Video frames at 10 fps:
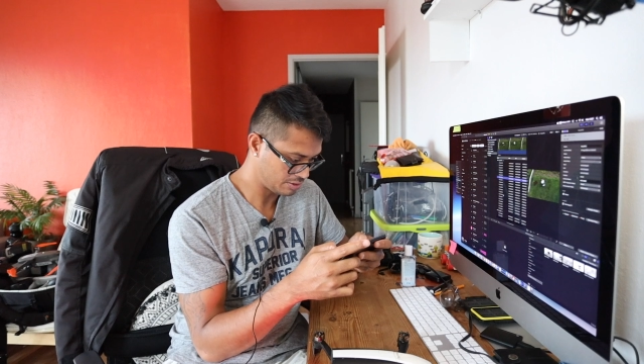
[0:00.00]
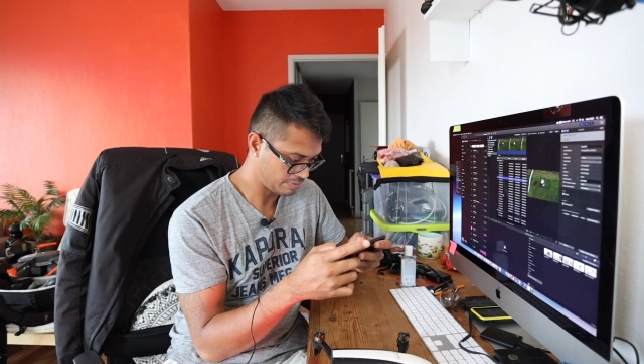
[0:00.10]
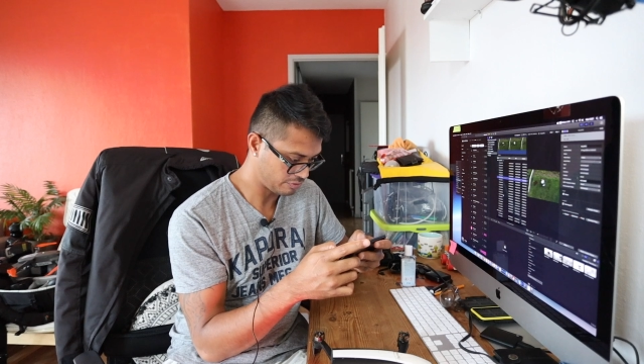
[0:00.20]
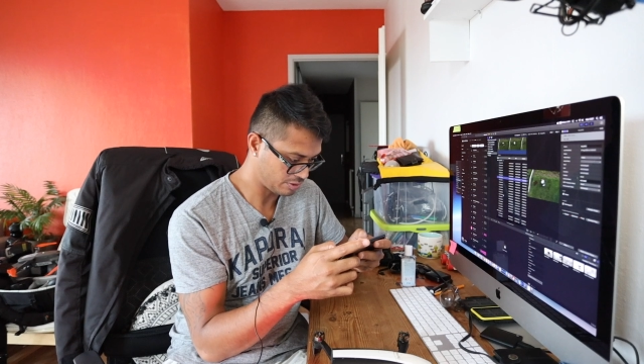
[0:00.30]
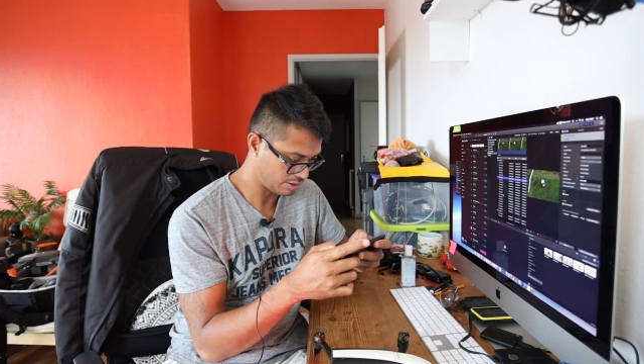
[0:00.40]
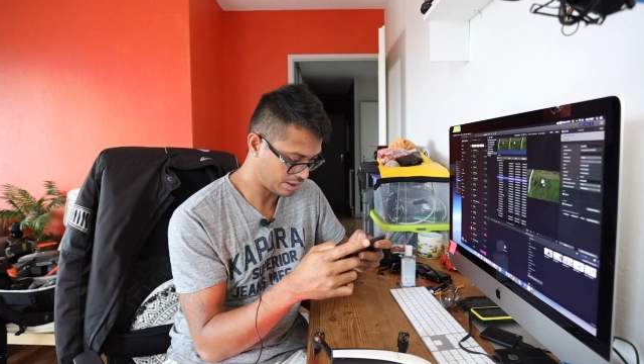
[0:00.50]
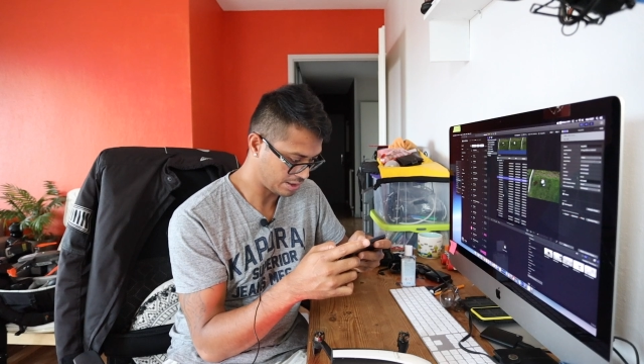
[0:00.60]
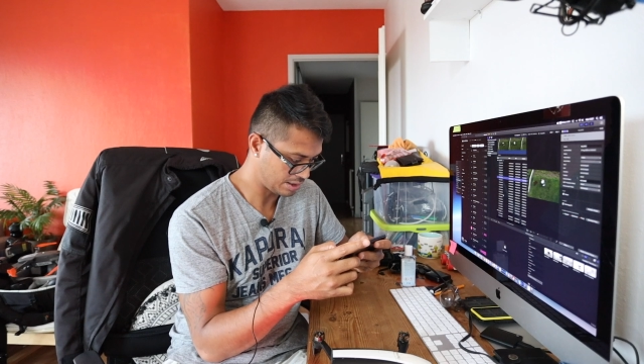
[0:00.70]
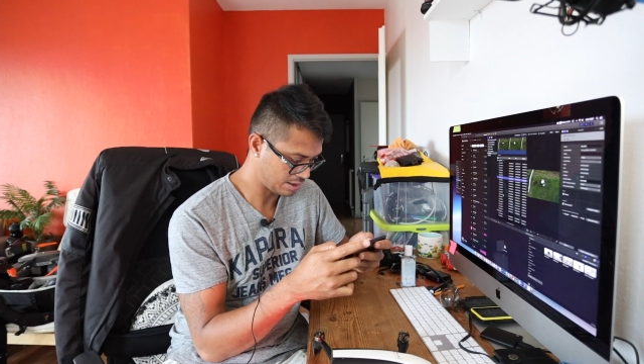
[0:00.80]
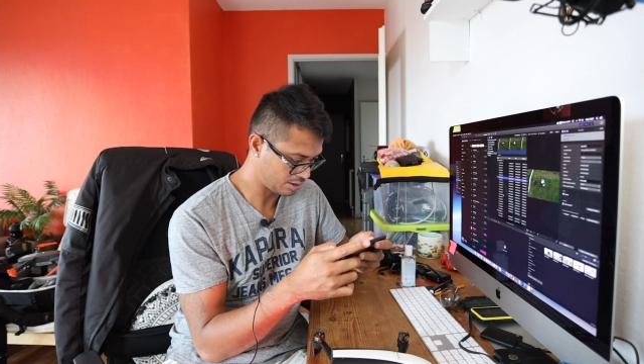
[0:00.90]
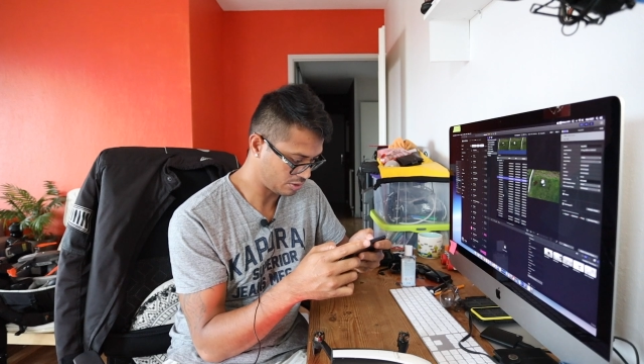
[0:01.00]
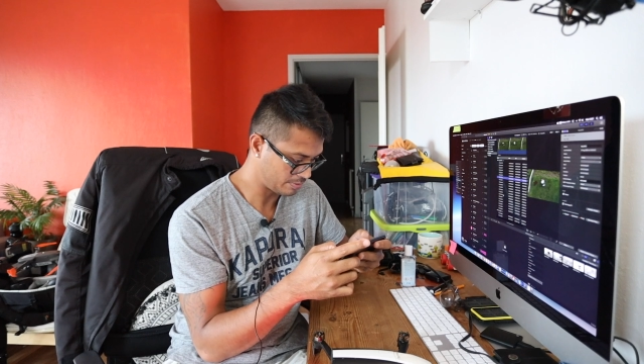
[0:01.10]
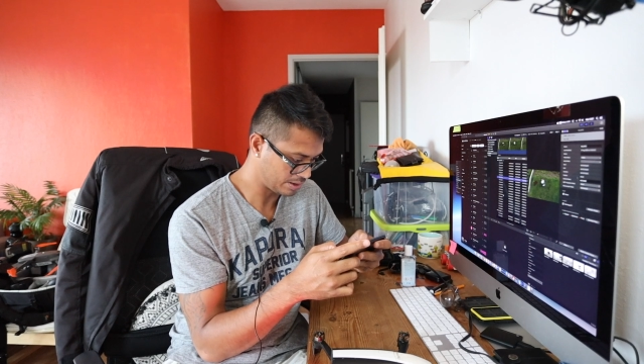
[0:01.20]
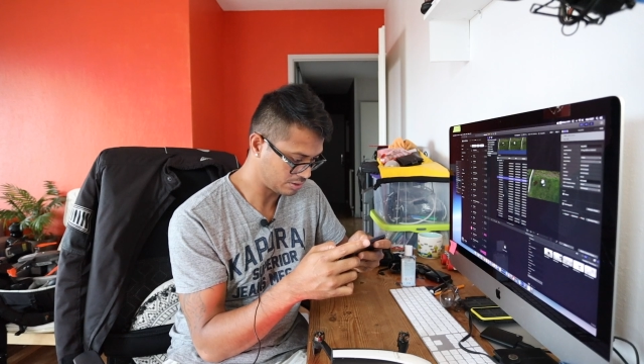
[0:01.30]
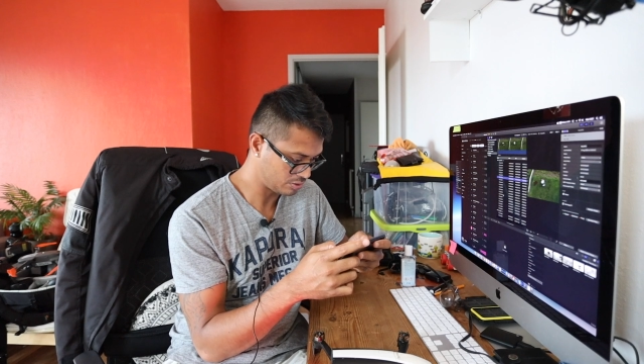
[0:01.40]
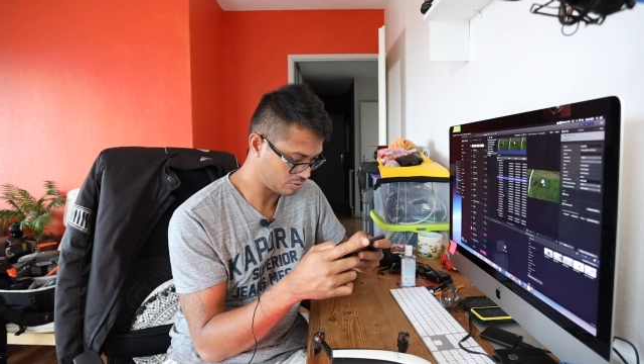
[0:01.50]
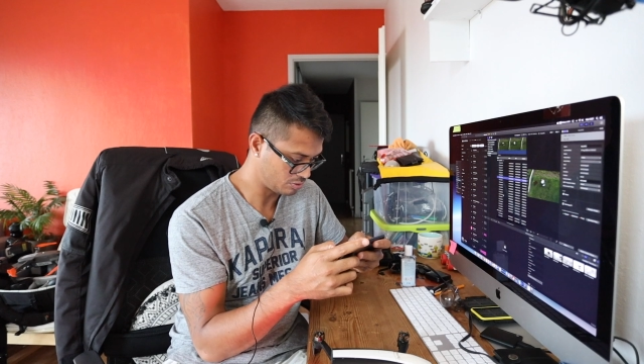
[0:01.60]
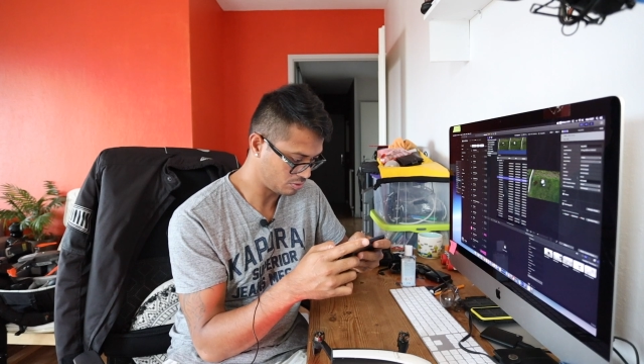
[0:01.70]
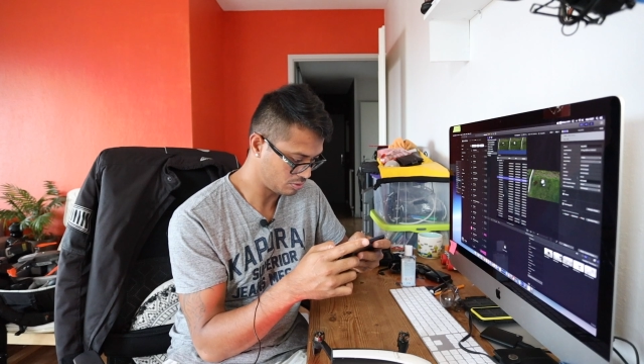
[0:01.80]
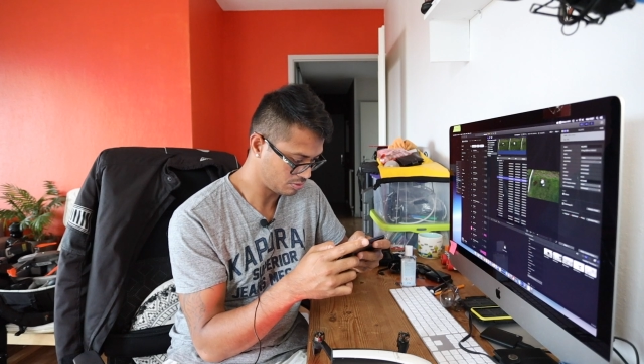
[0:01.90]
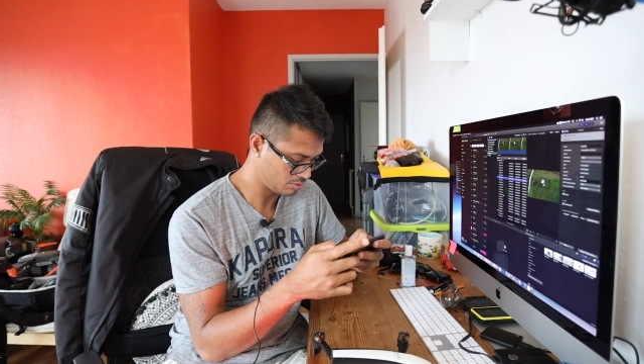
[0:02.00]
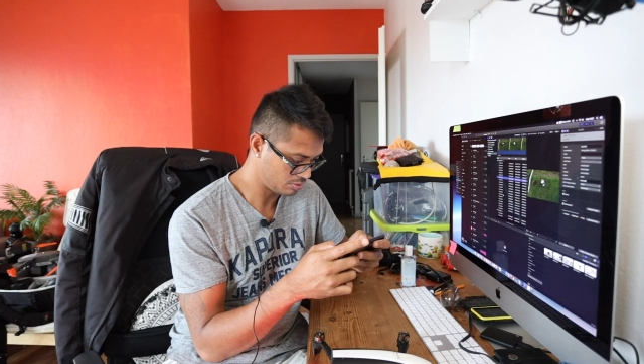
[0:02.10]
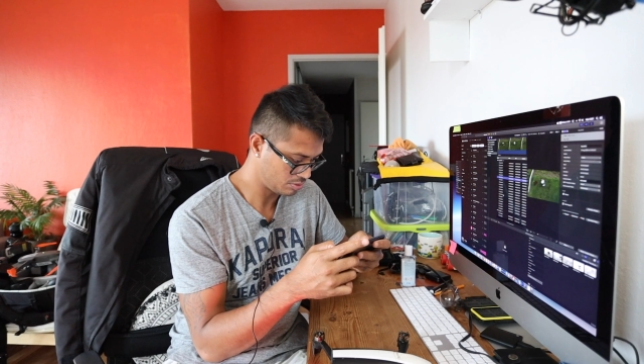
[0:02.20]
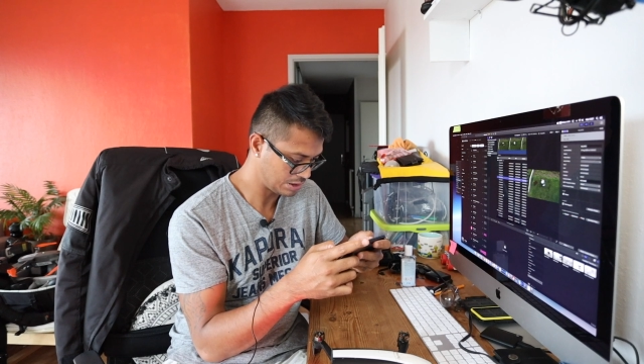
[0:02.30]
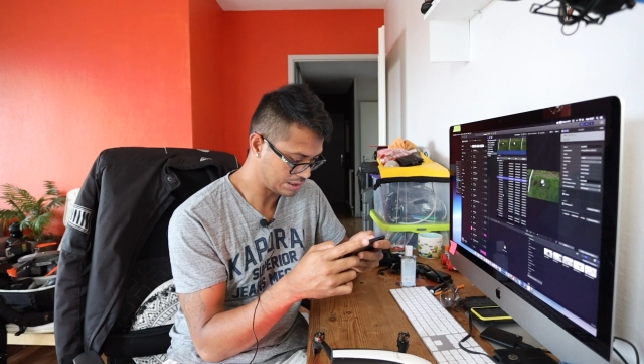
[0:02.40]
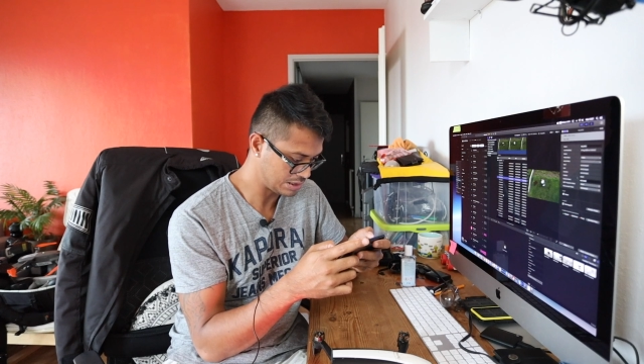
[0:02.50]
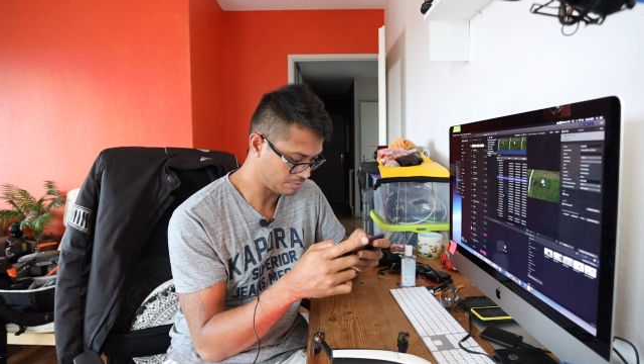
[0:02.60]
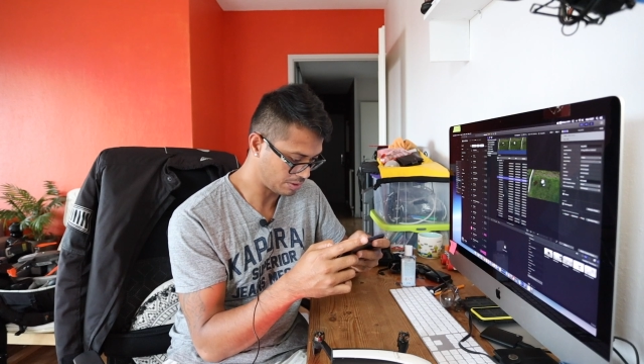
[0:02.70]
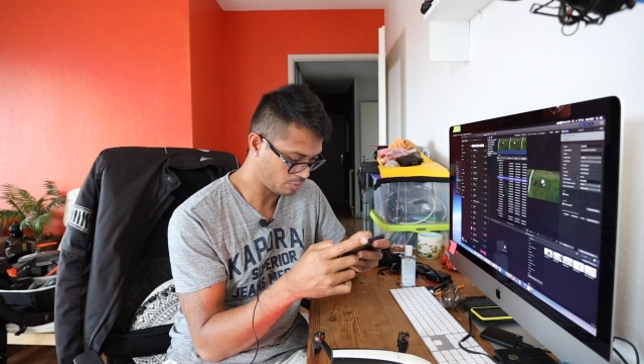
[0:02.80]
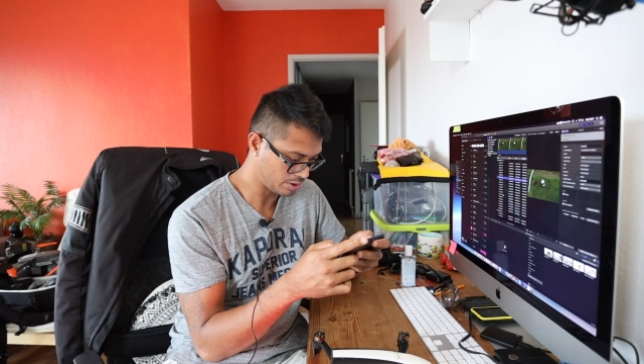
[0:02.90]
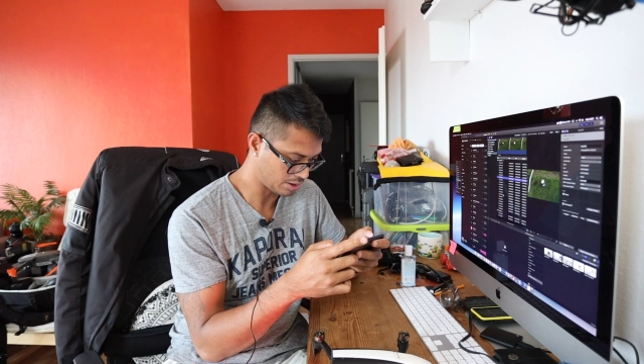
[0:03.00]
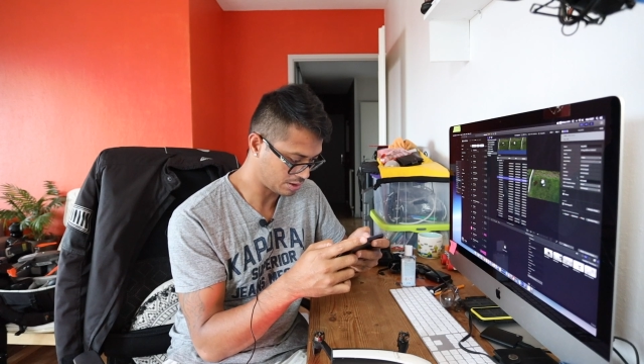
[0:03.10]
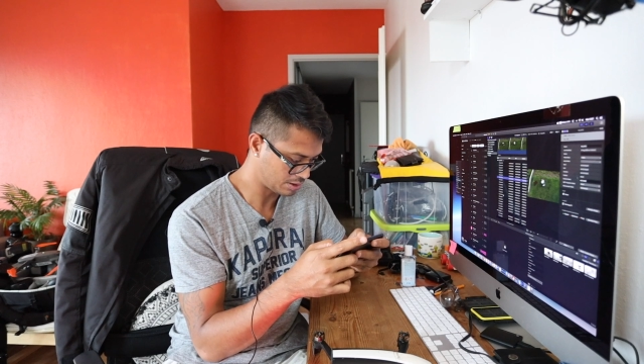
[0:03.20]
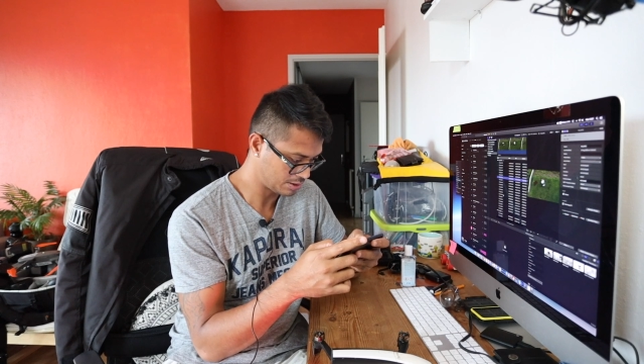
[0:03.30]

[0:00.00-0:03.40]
before I can go back to editing my work.